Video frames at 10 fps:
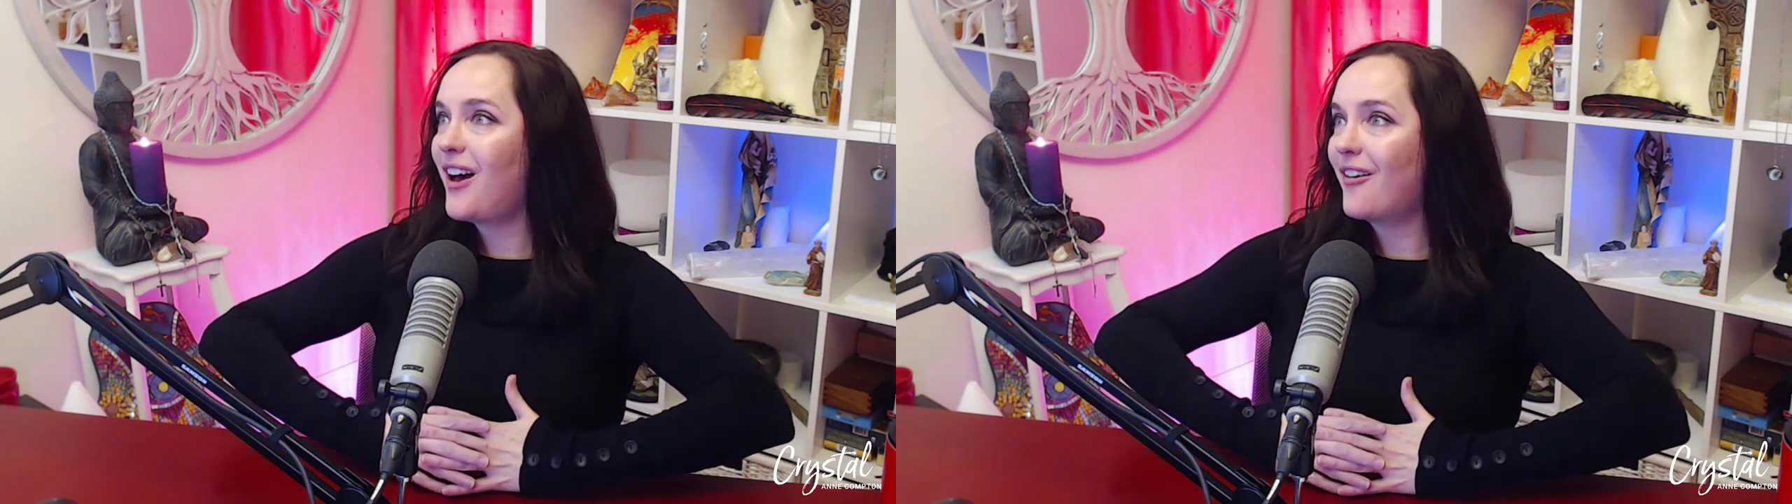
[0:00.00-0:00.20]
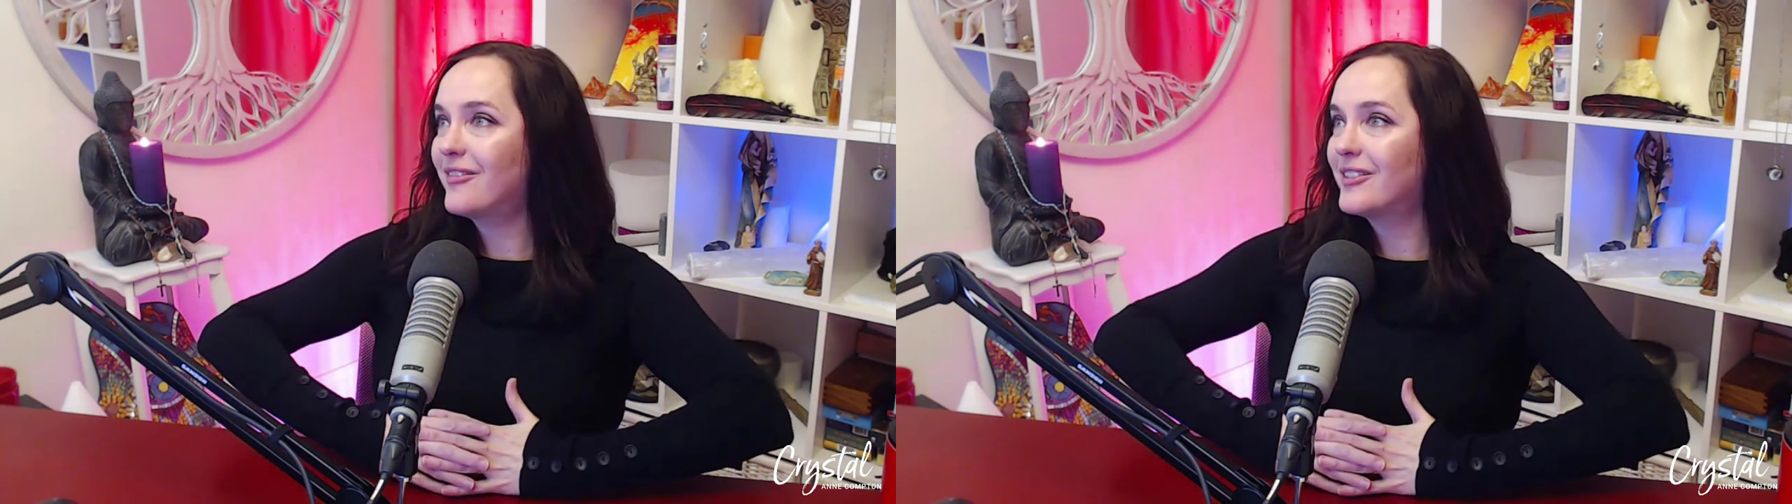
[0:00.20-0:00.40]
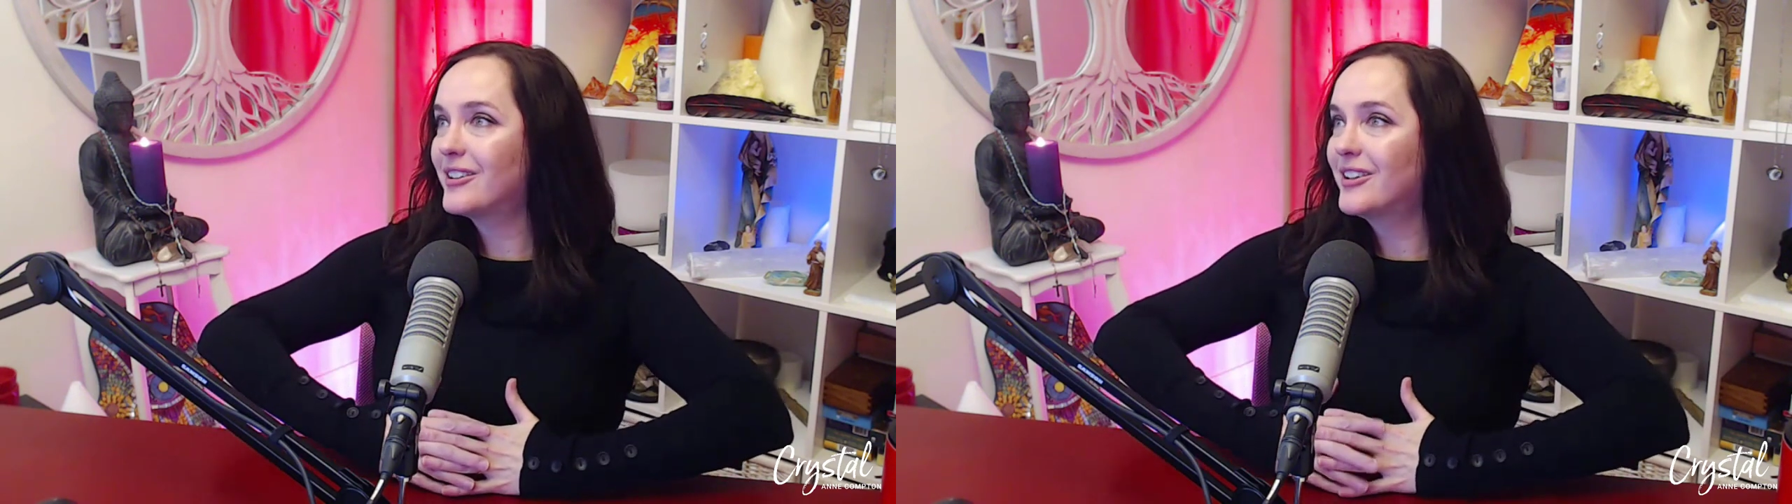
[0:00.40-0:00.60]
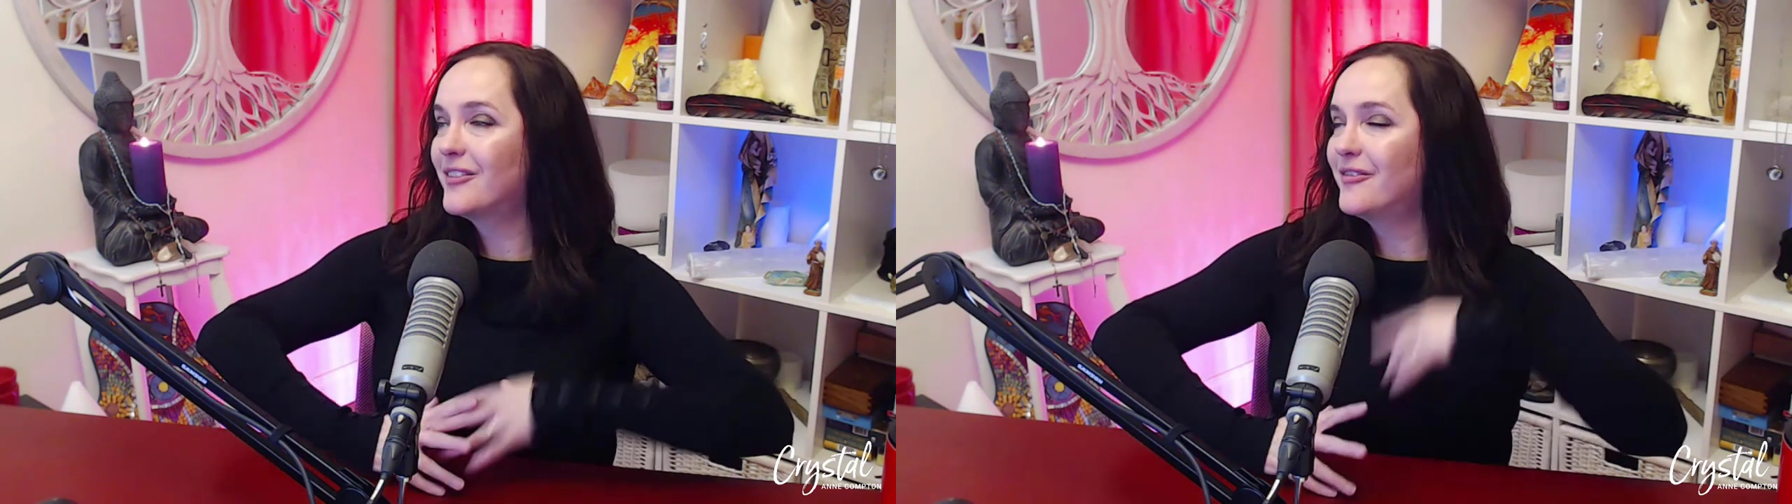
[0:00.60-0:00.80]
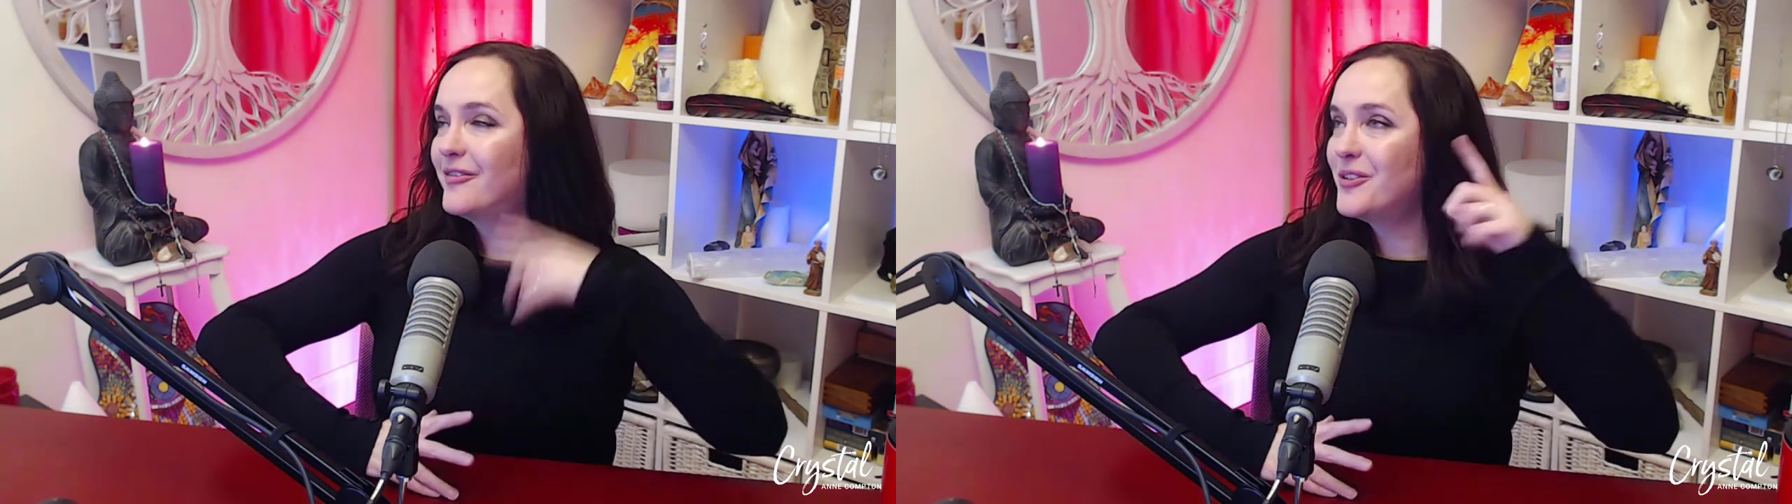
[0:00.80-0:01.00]
love
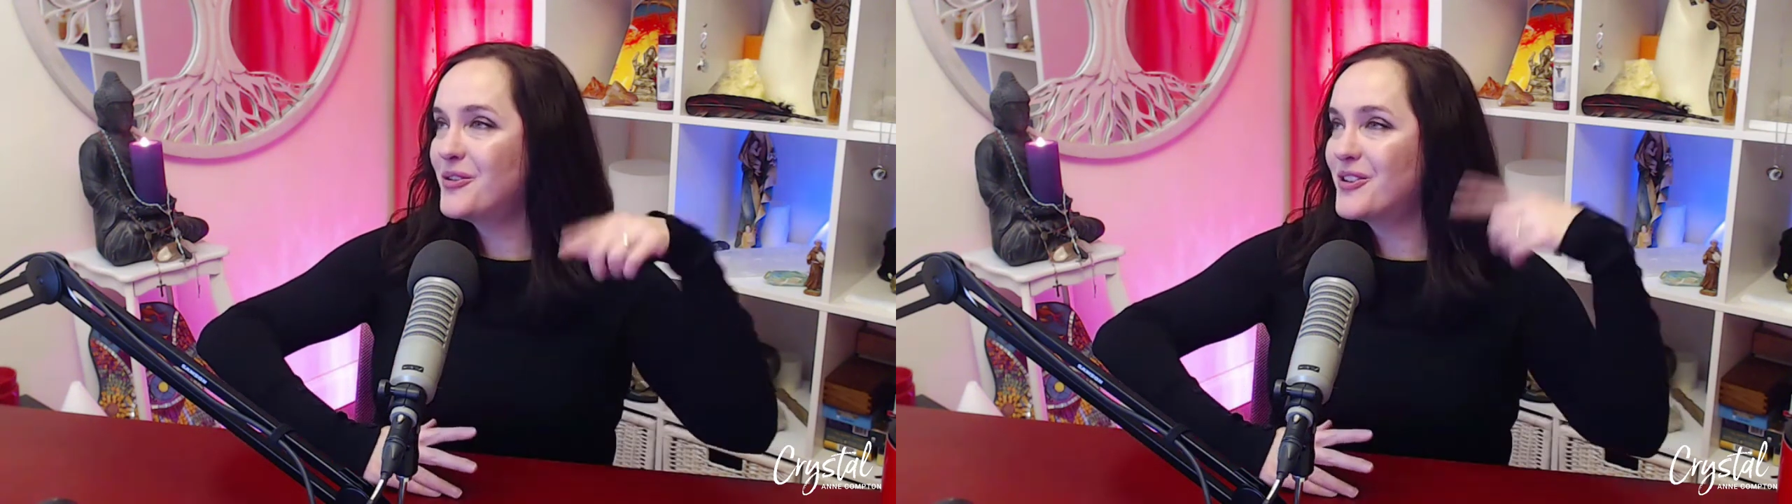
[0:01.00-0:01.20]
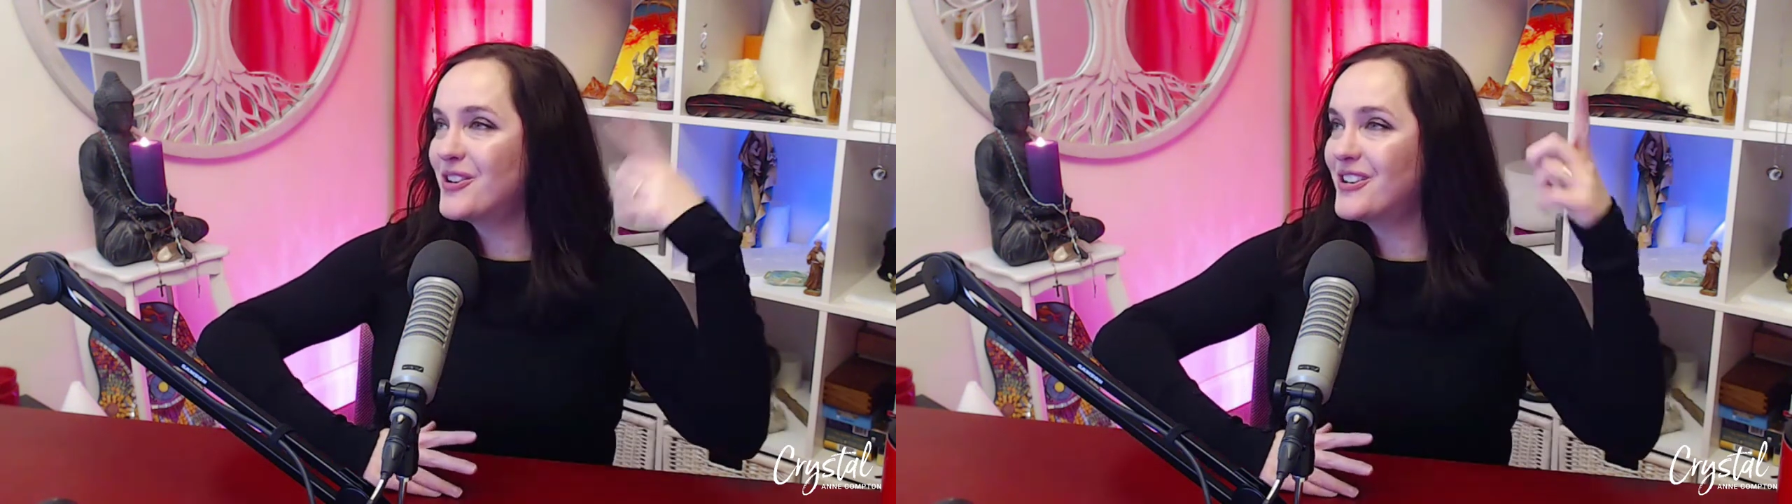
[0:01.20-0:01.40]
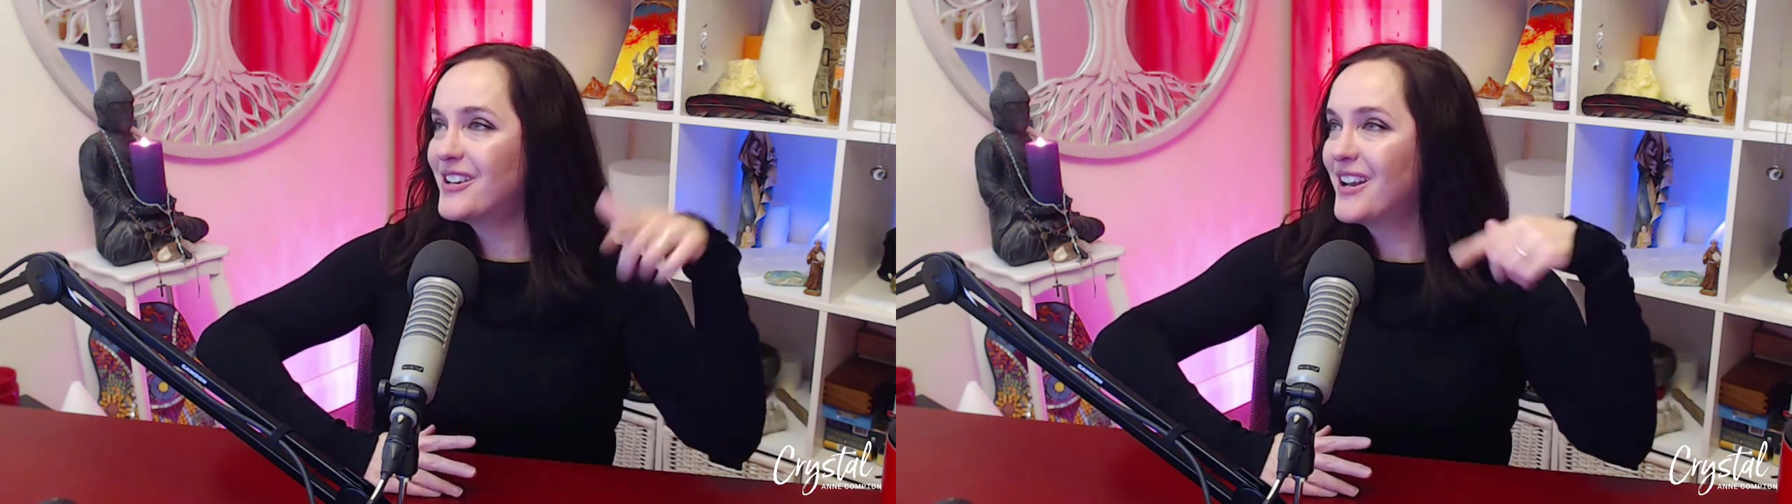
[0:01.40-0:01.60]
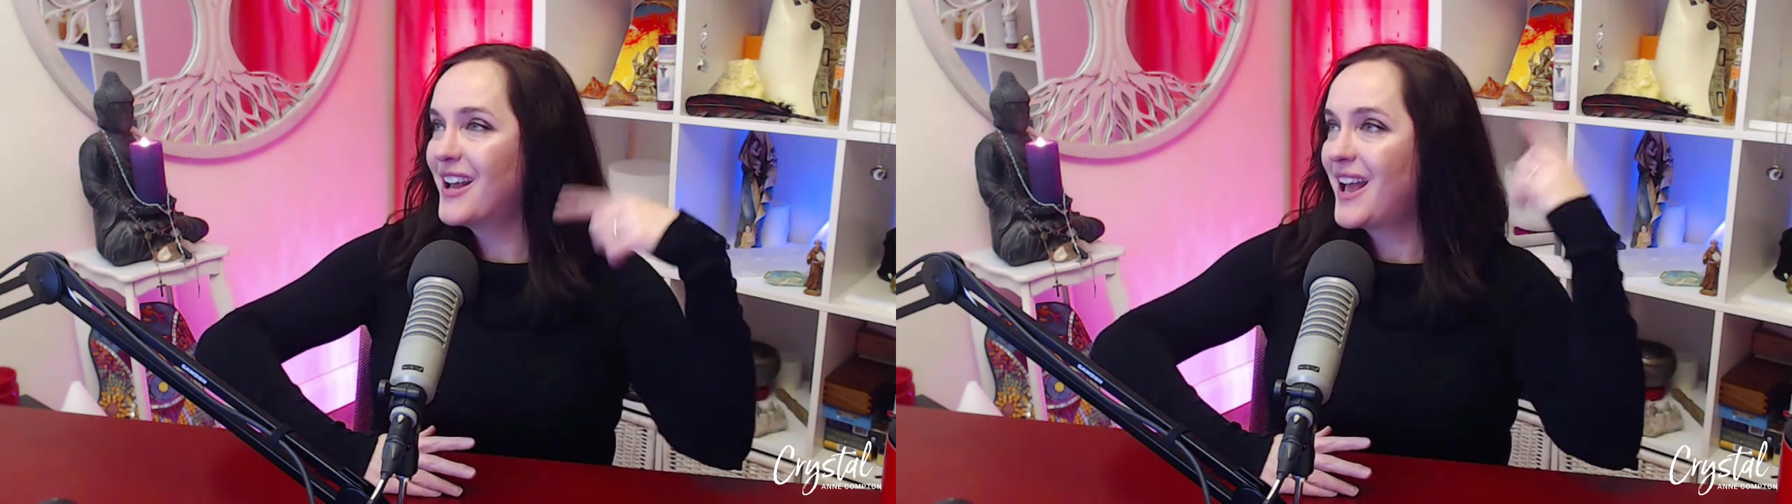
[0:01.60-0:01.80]
for